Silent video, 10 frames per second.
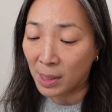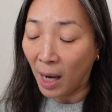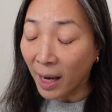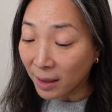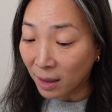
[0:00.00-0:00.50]
was
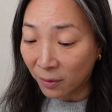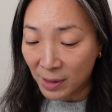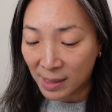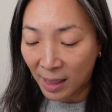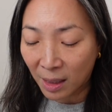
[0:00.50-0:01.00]
kind enough in
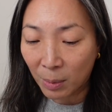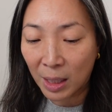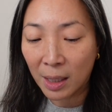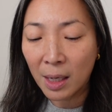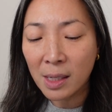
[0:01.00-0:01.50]
sending me
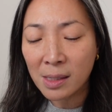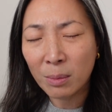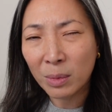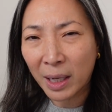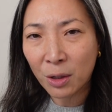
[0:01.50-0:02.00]

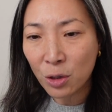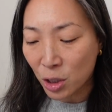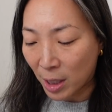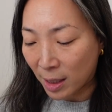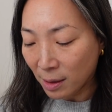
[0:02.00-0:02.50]
some lighter
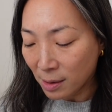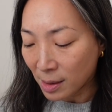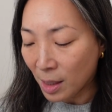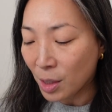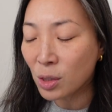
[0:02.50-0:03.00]
shades.
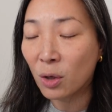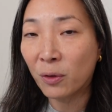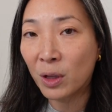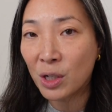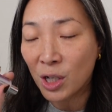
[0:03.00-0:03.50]
So
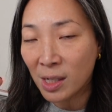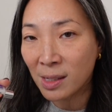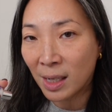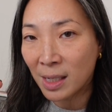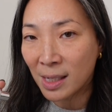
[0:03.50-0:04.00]
for the Just
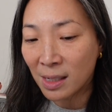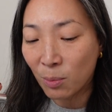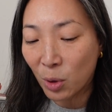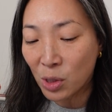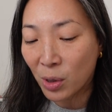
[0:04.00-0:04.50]
Skin Tinted
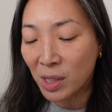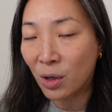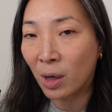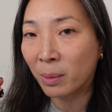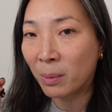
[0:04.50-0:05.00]

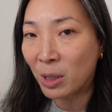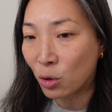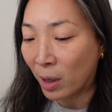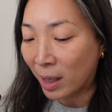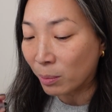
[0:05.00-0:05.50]
Moisturizer, I'm going to be
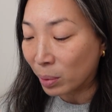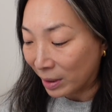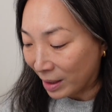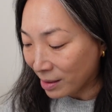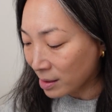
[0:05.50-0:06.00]
trying
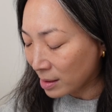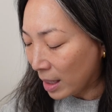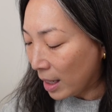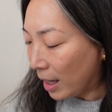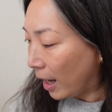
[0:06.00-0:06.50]
Bliss.
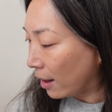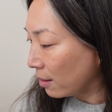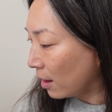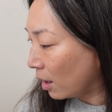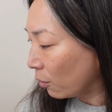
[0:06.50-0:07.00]
And
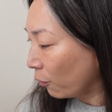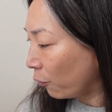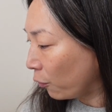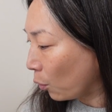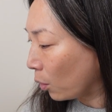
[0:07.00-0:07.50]
then
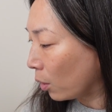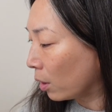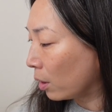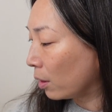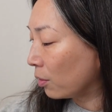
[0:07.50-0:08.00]
for
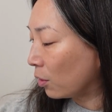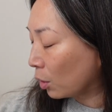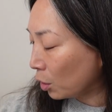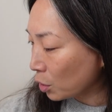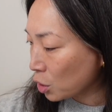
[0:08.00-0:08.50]
the
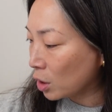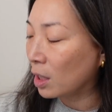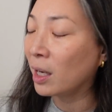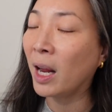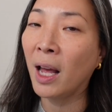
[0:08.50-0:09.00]

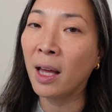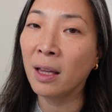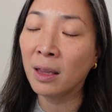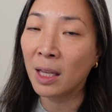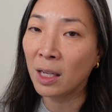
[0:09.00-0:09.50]
cushion and
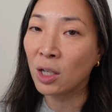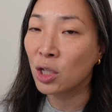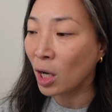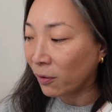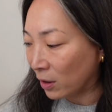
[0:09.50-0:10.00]
the
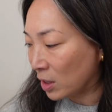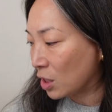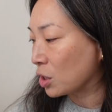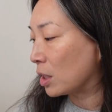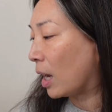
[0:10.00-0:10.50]
gel
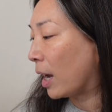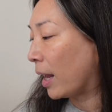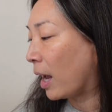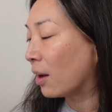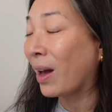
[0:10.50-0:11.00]
foundation, I
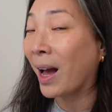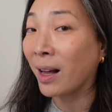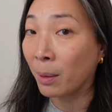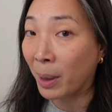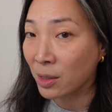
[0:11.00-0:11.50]
have
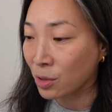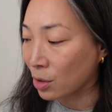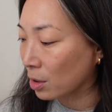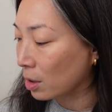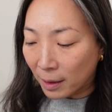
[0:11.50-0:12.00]

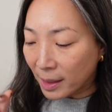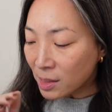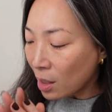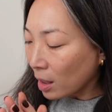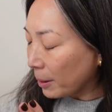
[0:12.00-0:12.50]
Alabaster. Let's
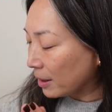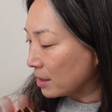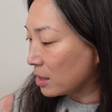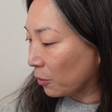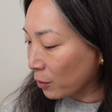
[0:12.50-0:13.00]
talk about
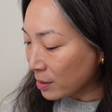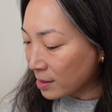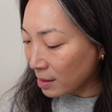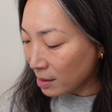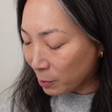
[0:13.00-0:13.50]
the
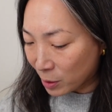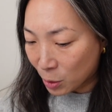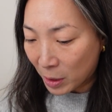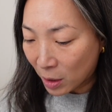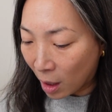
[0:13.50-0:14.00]
differences
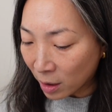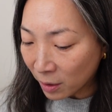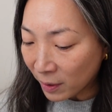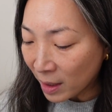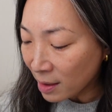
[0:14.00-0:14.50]
between all
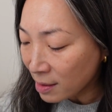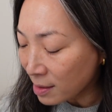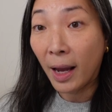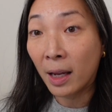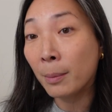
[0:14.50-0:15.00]
of these.
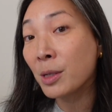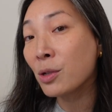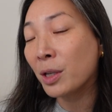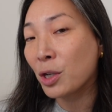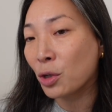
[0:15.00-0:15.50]
And I'm also
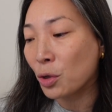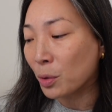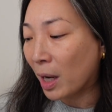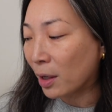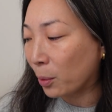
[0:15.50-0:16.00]
going to show you
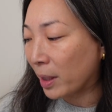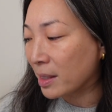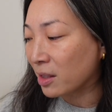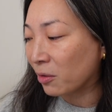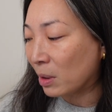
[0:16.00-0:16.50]

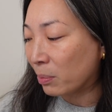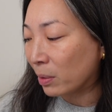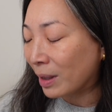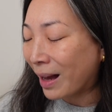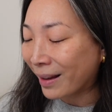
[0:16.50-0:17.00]
cutaways of me
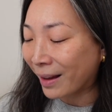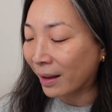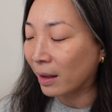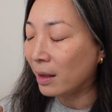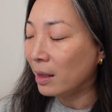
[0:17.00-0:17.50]
applying
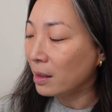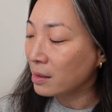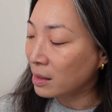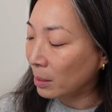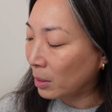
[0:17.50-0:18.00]

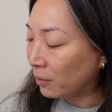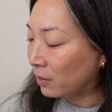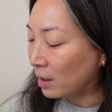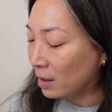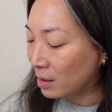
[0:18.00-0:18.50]
some of
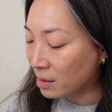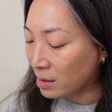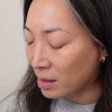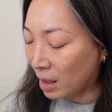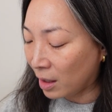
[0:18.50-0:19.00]
these
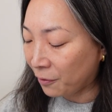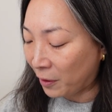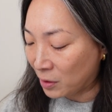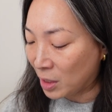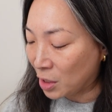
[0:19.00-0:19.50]
uh,
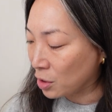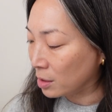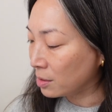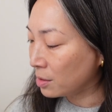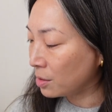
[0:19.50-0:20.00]

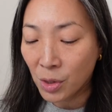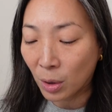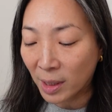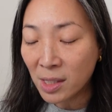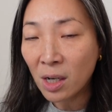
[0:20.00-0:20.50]
foundations. So
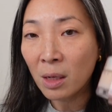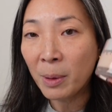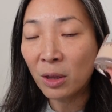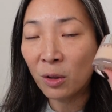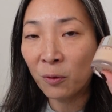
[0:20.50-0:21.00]
let's talk
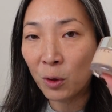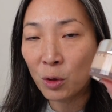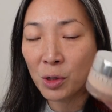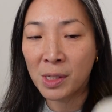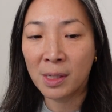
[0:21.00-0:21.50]
about the
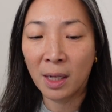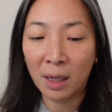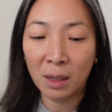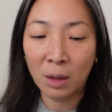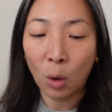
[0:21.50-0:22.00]
Future
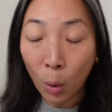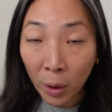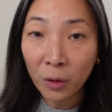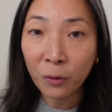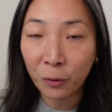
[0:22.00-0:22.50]
Skin
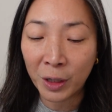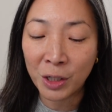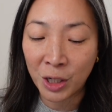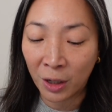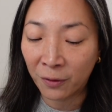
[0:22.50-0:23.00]
Oil-Free
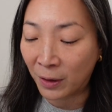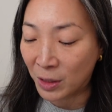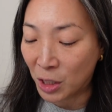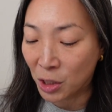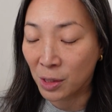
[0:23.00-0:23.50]
Gel
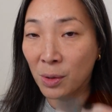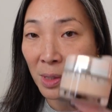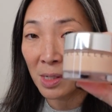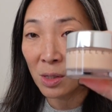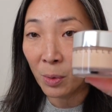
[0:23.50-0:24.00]
Foundation. So
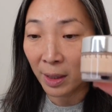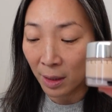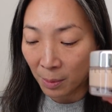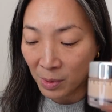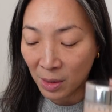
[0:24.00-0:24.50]
this is the one that
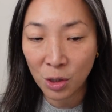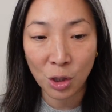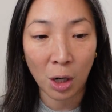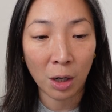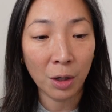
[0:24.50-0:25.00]
comes in the
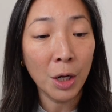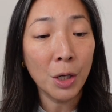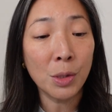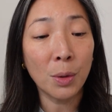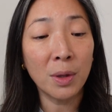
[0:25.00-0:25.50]
jar.
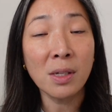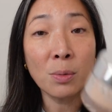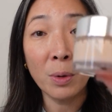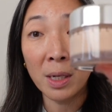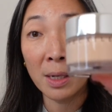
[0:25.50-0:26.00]
So this
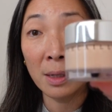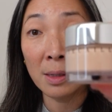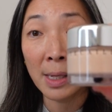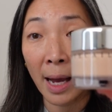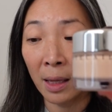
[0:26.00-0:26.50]
one is
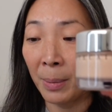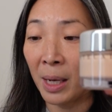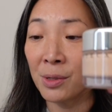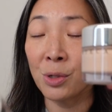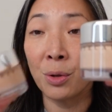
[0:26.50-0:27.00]

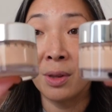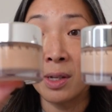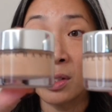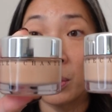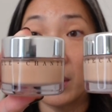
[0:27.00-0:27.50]
Alabaster,
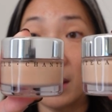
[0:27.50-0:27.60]
this one